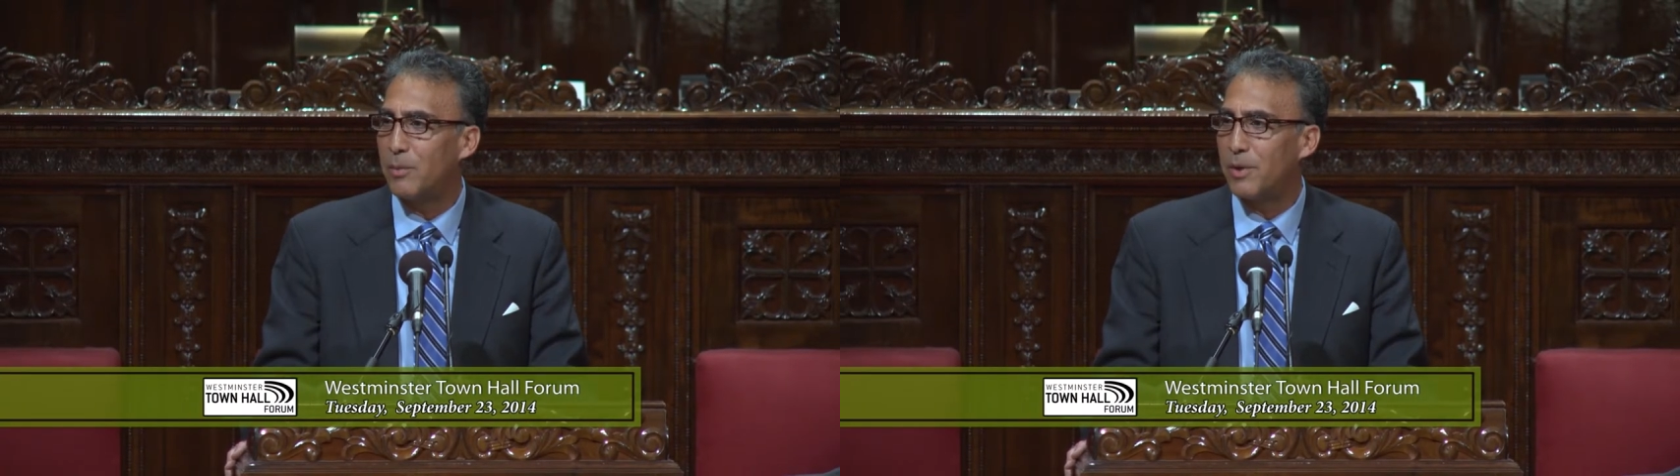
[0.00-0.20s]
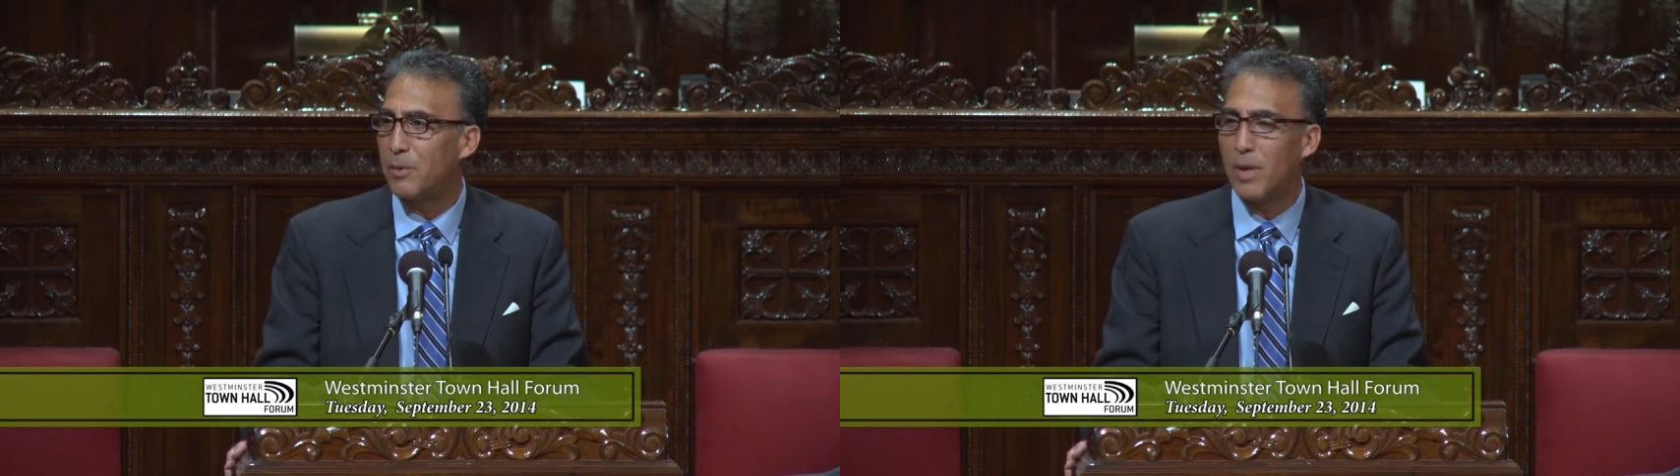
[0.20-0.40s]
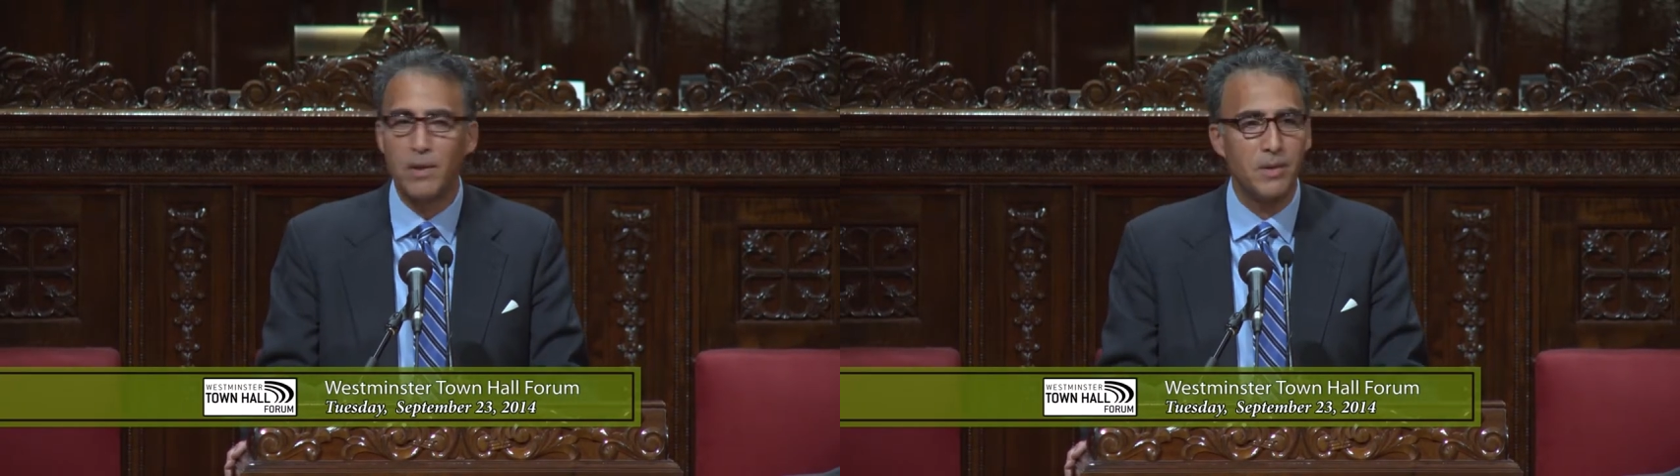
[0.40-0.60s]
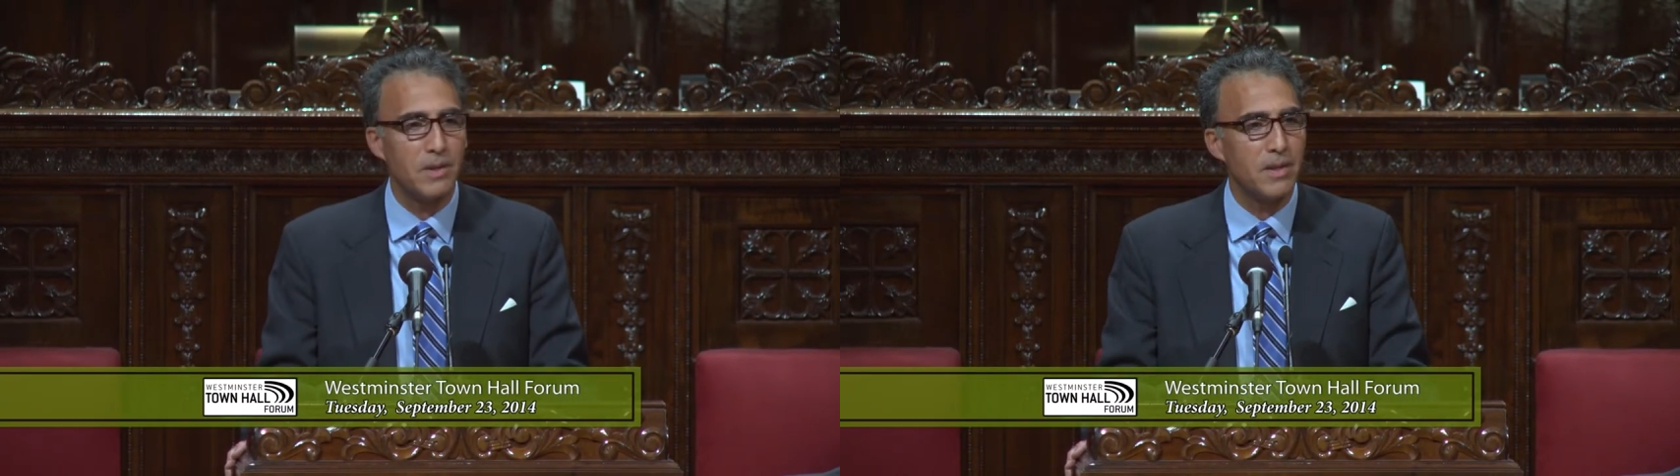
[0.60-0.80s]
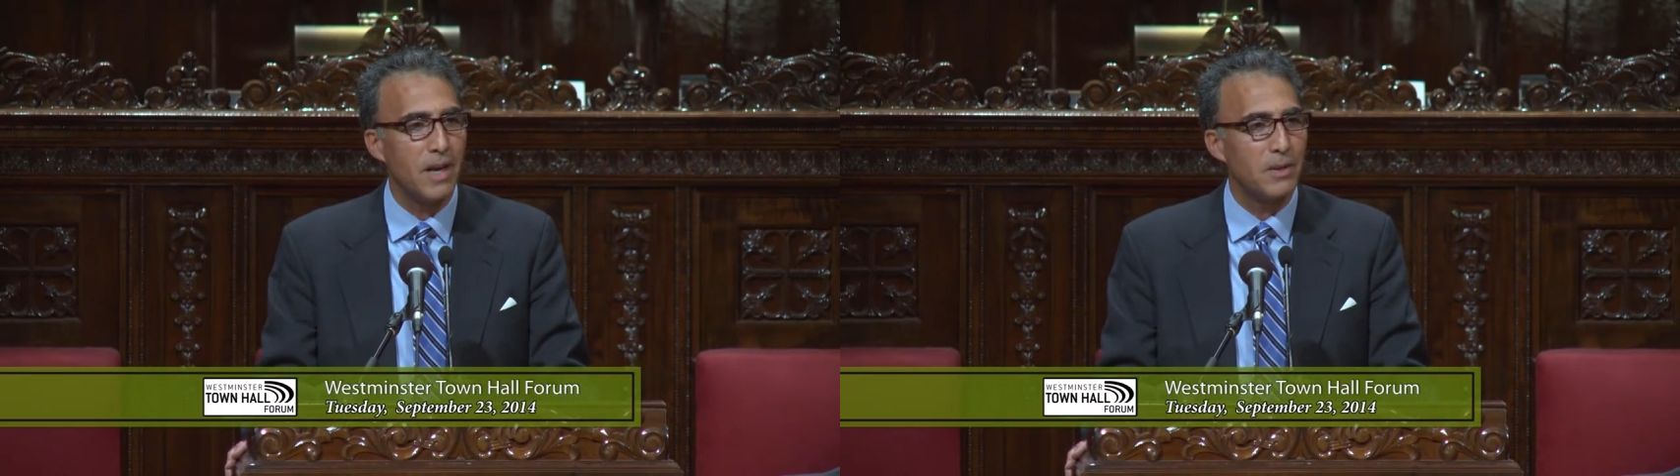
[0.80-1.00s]
where the weather
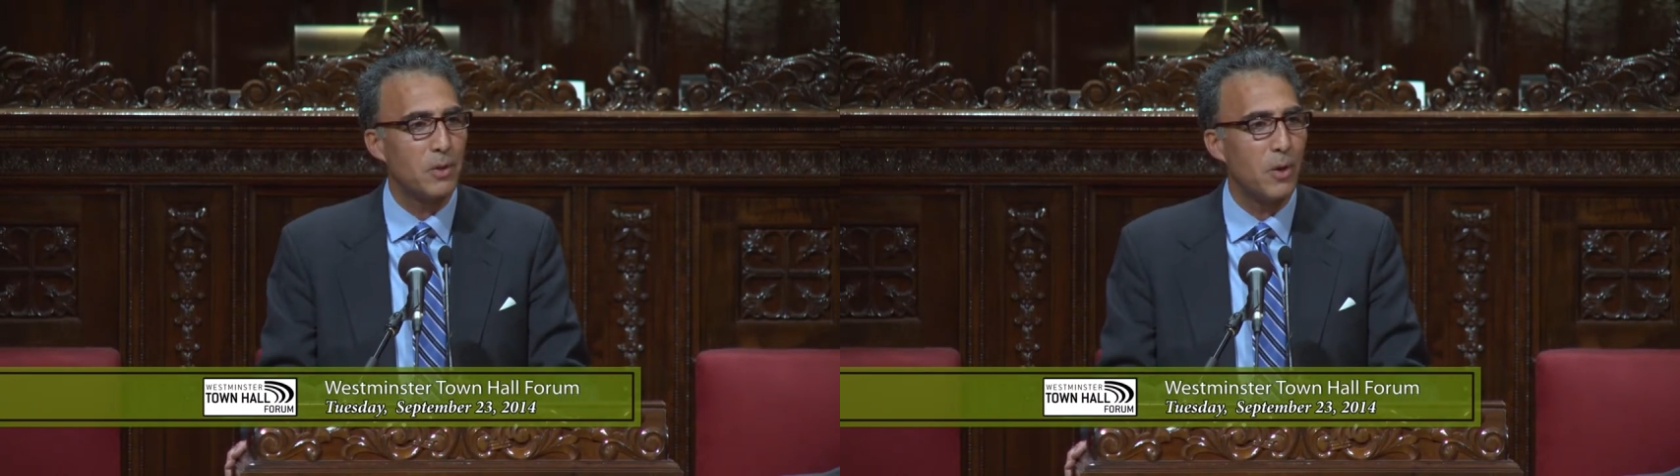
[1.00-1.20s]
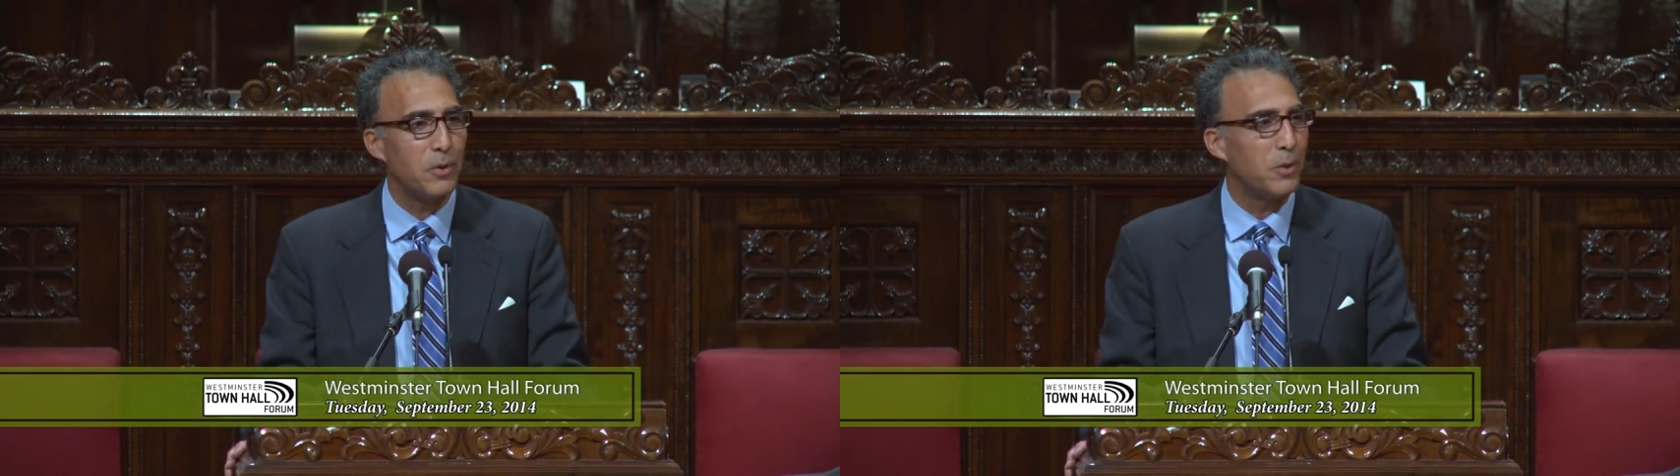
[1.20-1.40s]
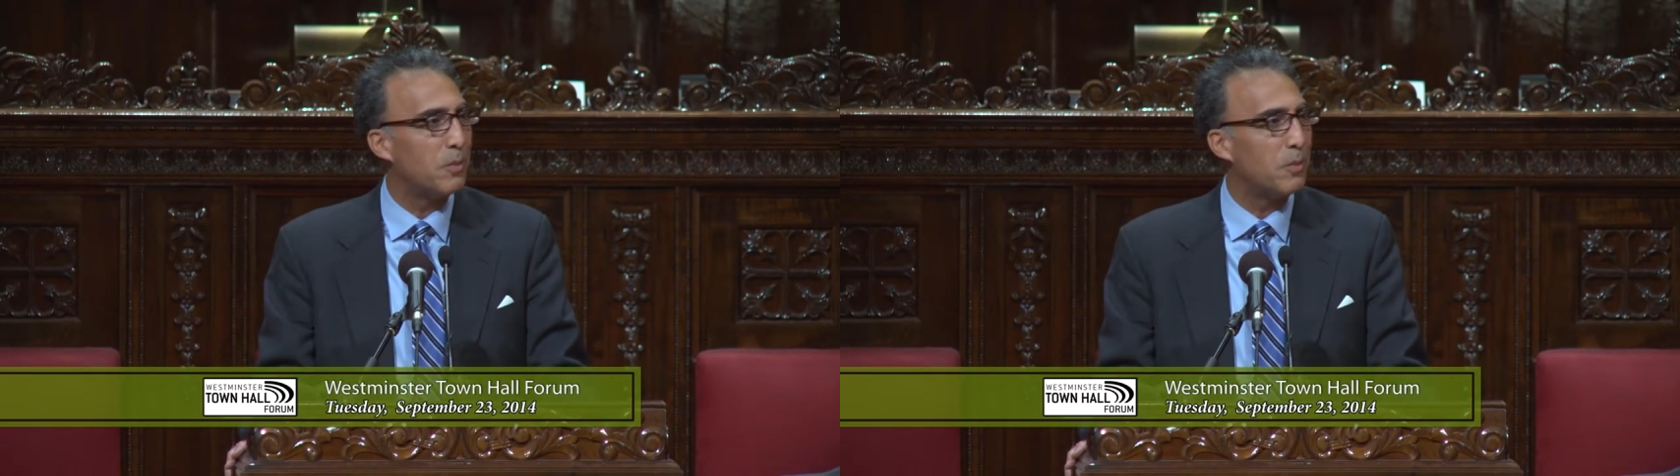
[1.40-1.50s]
is nice all year